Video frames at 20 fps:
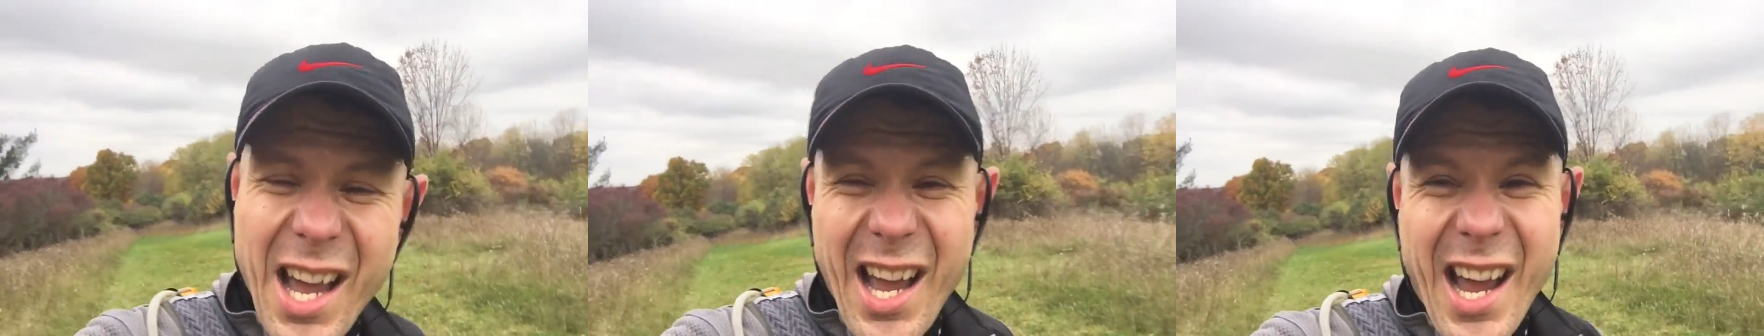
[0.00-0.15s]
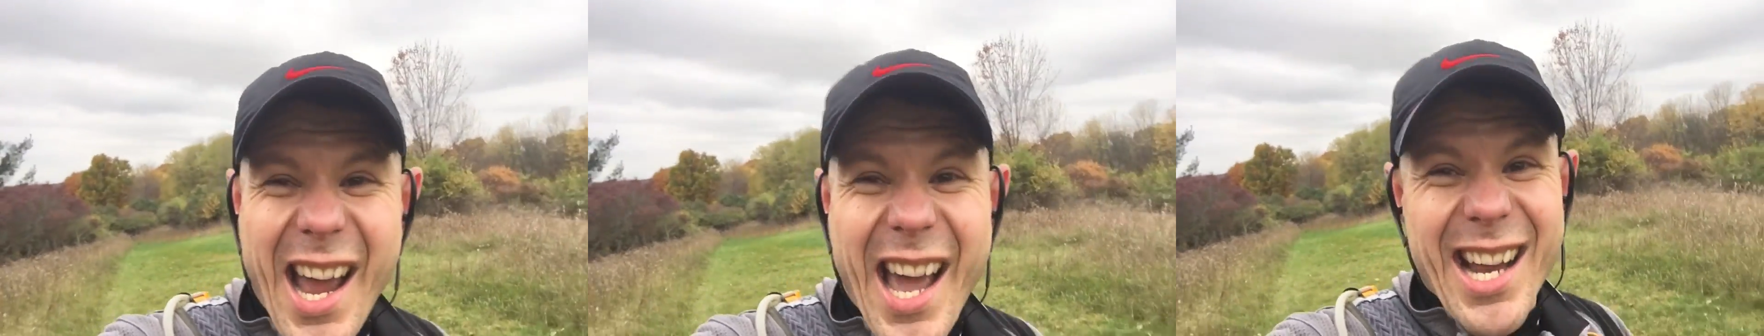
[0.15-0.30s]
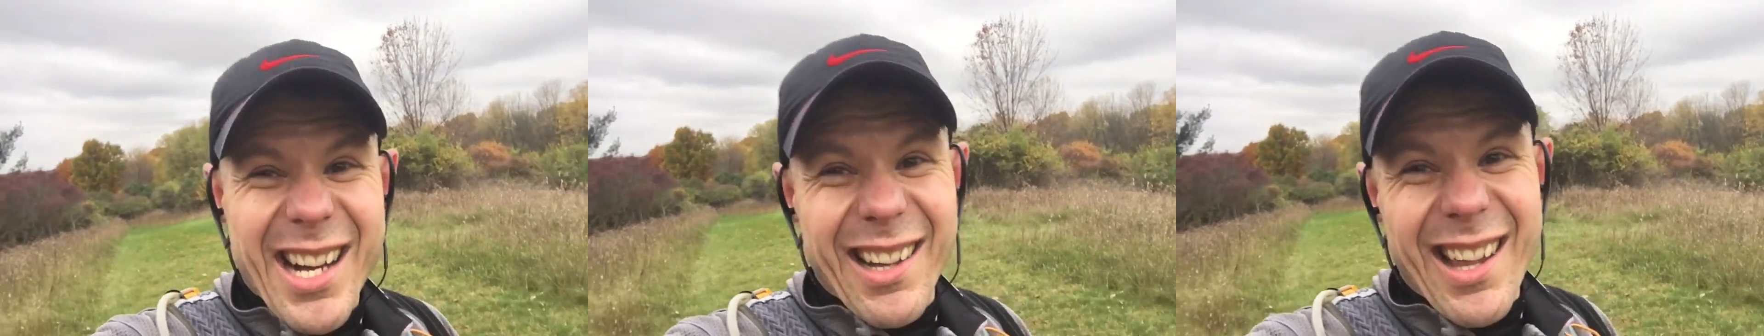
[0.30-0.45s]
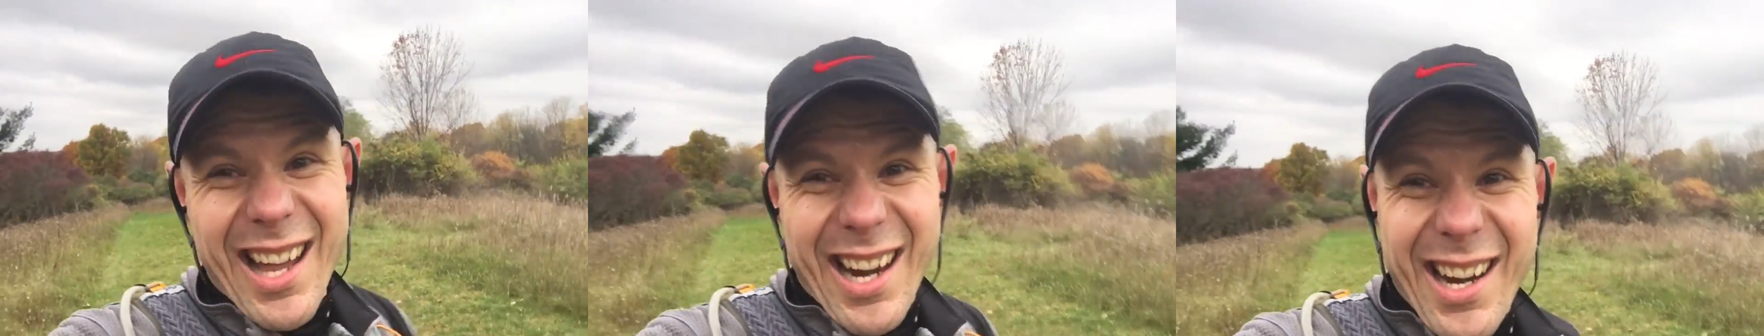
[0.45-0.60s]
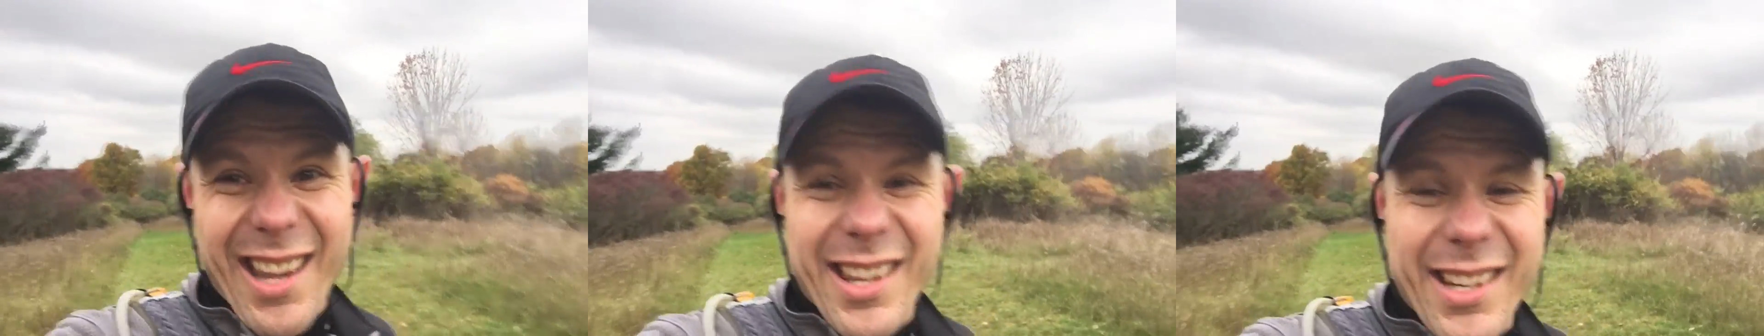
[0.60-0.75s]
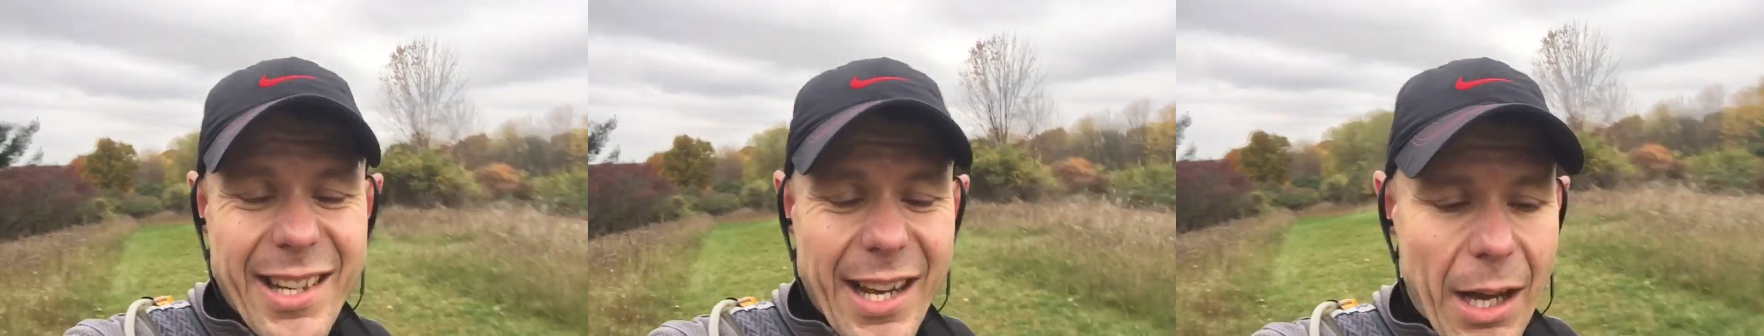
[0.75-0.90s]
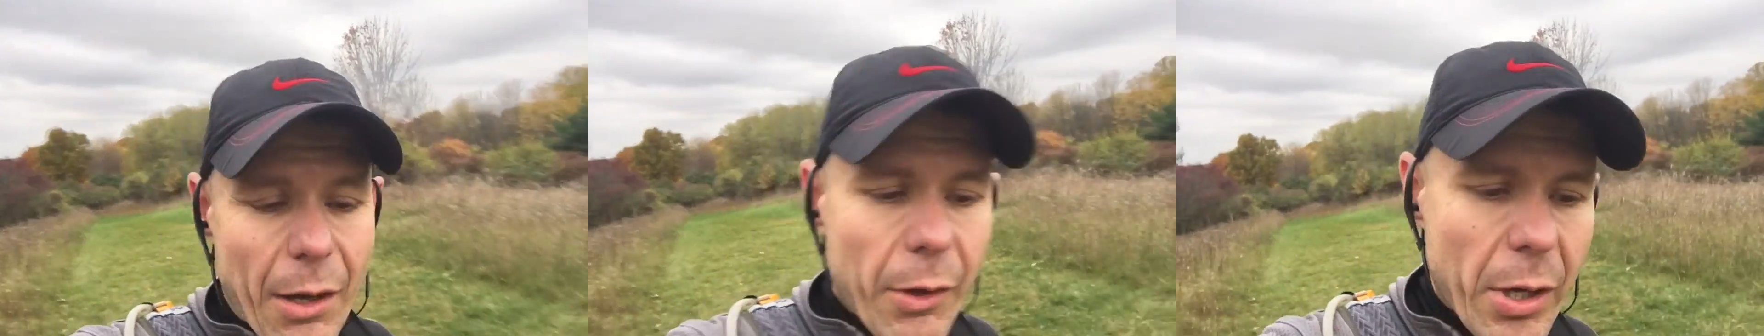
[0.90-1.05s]
and a lot of the
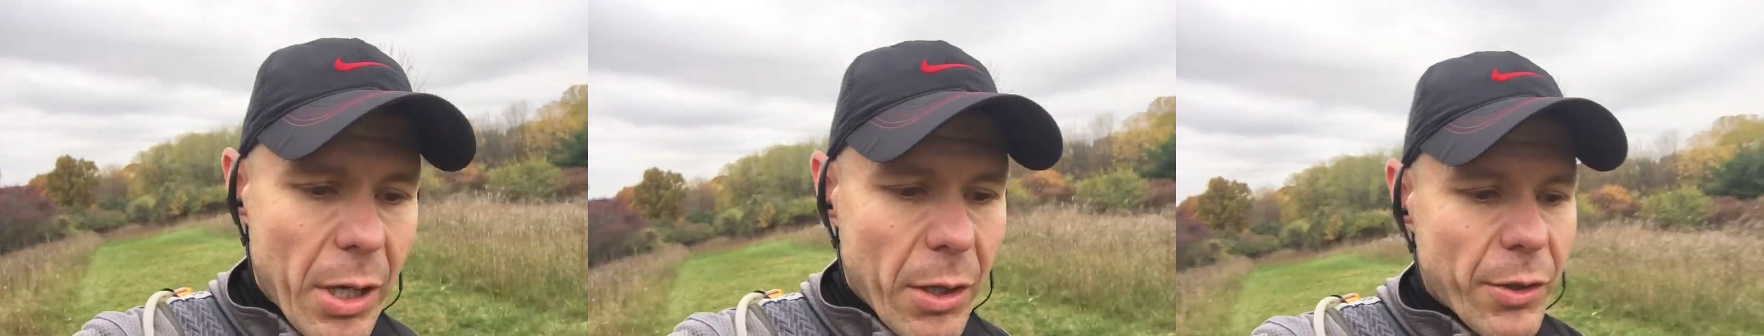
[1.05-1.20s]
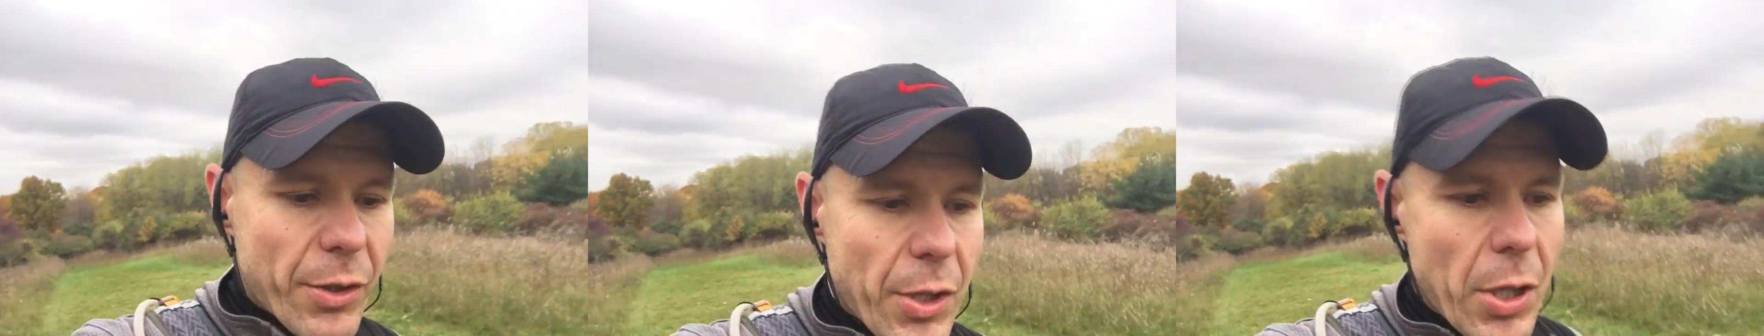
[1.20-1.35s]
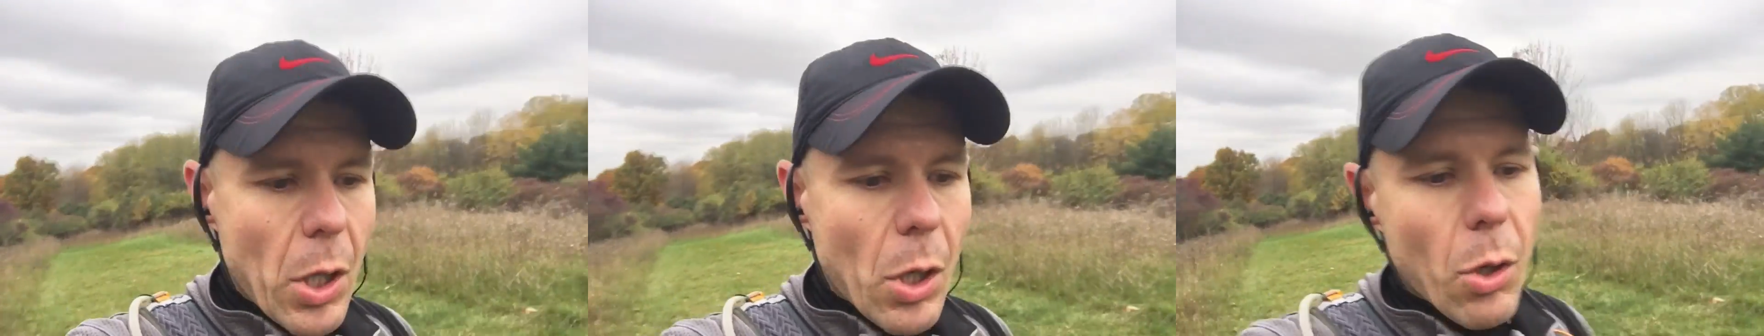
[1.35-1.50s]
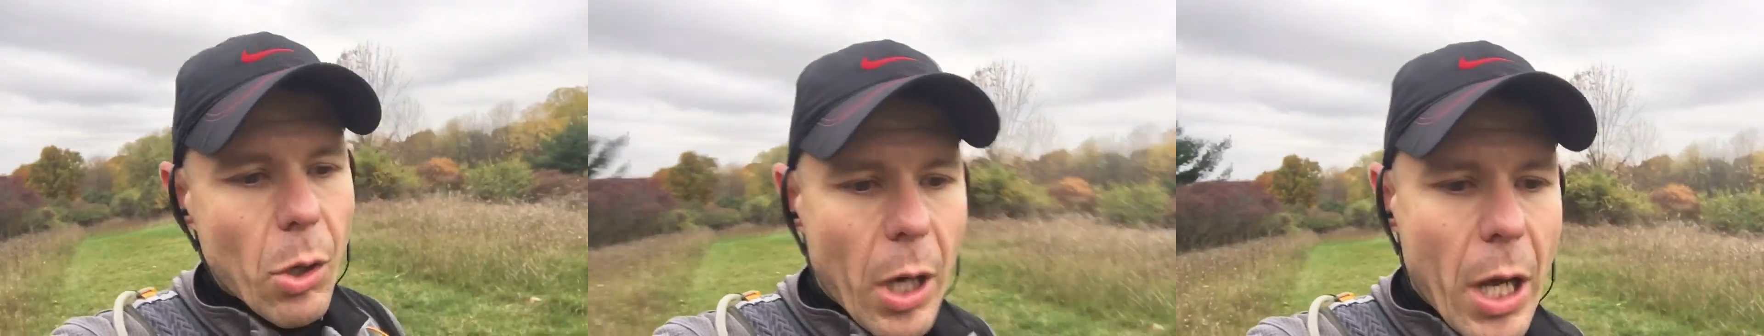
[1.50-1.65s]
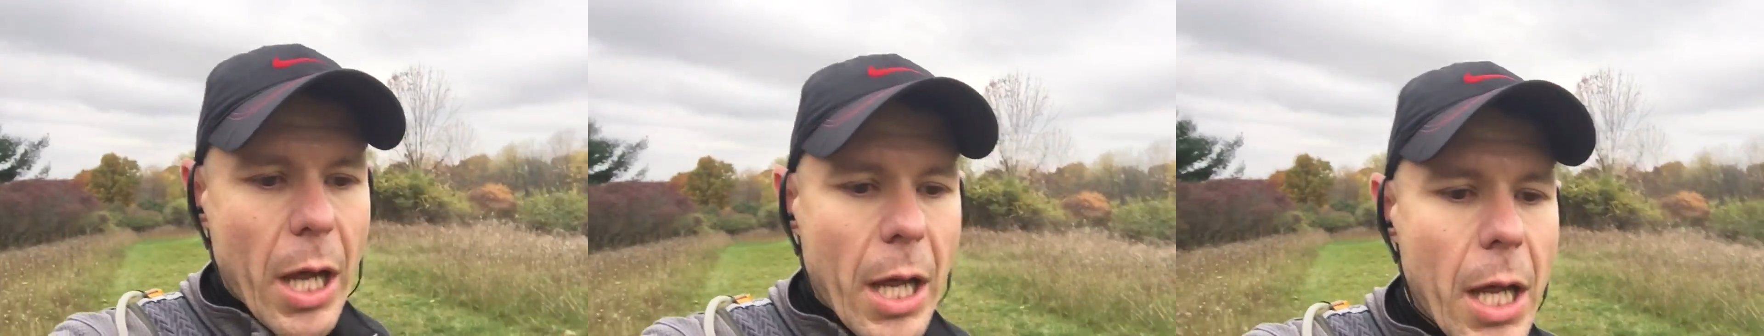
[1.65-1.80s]
downhills too.